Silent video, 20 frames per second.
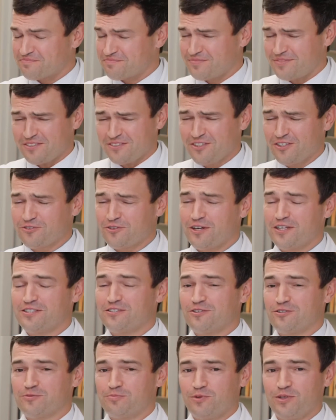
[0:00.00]
That's right,
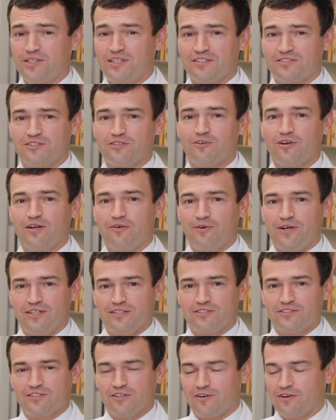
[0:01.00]
so splinting is a great way
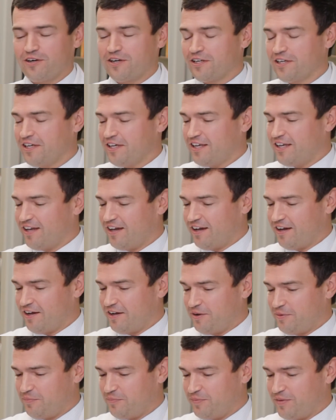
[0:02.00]
to start.
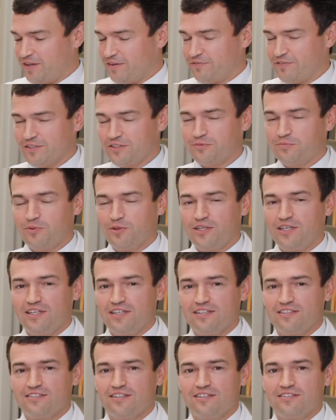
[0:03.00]
If the
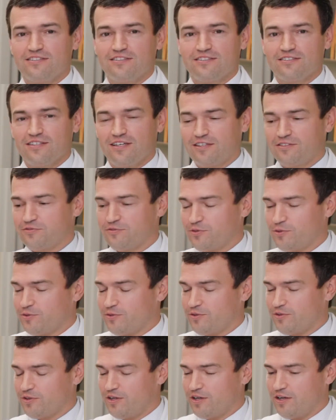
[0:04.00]
splinting is
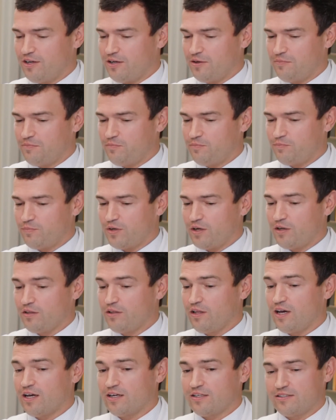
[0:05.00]
unsuccessful, a
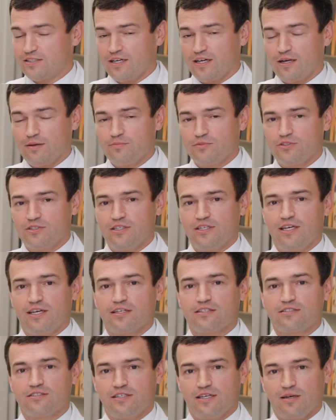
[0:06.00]
lot of times the
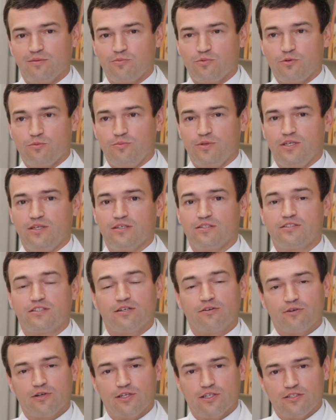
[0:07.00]
next step will be a
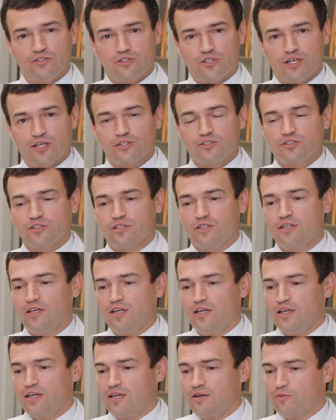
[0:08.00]
steroid injection.
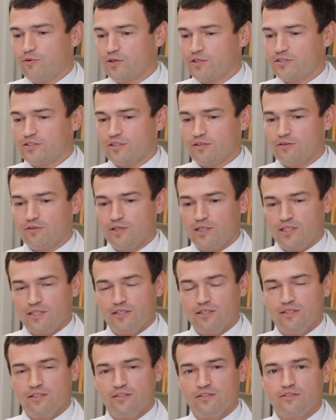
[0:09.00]
And what a steroid
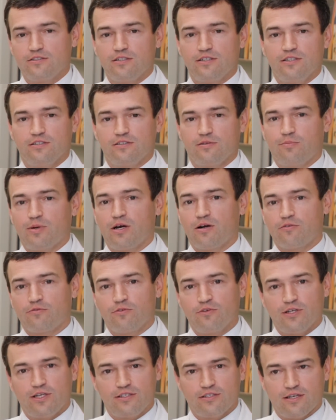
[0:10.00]
is a
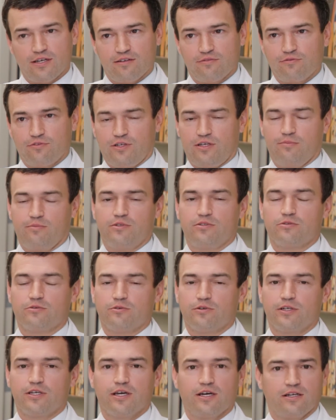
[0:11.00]
powerful
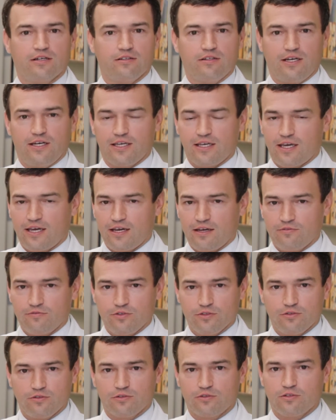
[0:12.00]
anti-inflammatory, kind of like
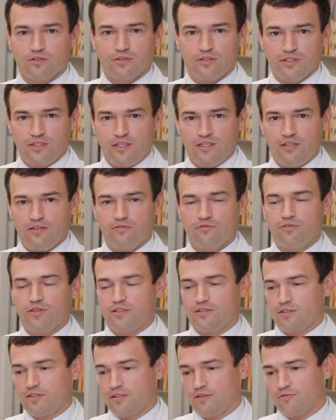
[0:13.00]
Advil or Aleve.
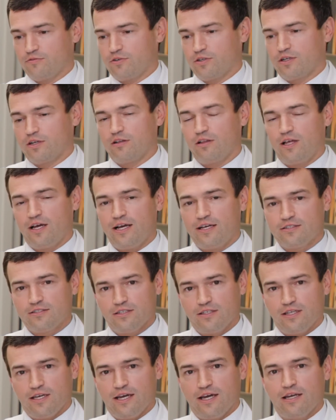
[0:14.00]
It's a different class
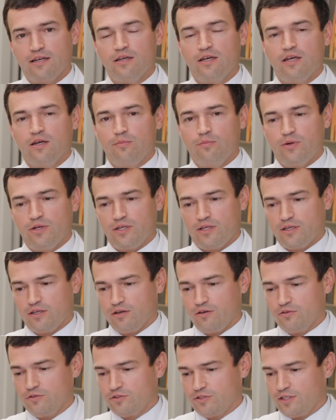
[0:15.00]
of that, but it
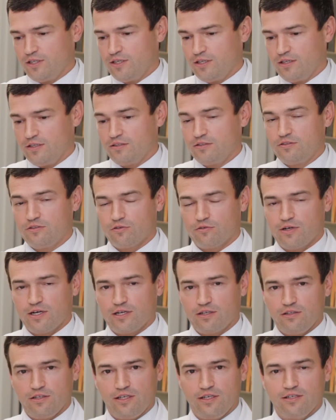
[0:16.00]
goes in
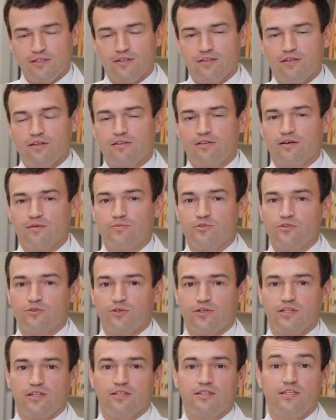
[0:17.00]
directly into the thumb
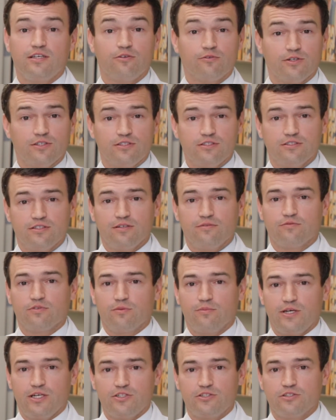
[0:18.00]
joint and decreases the
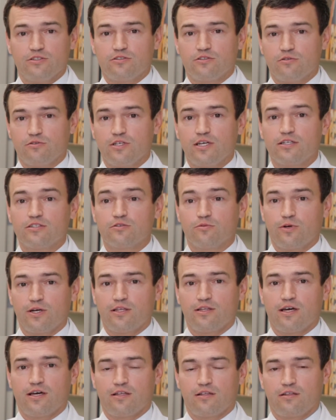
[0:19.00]
inflammation, so it takes away
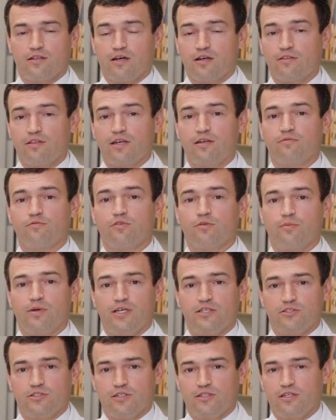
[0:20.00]
a lot of that
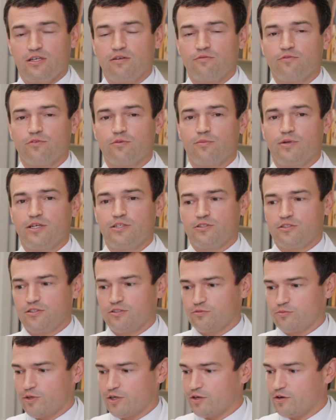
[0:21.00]
inflammation, and the inflammation
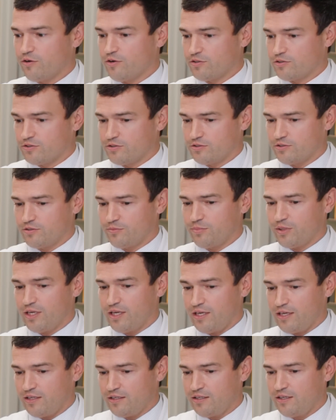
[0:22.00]
is what causes the
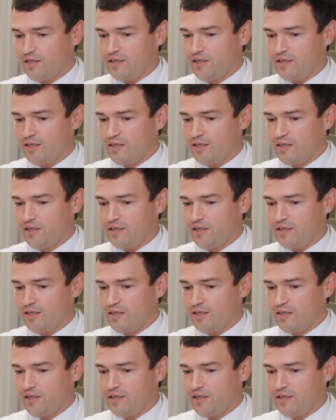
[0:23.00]
pain.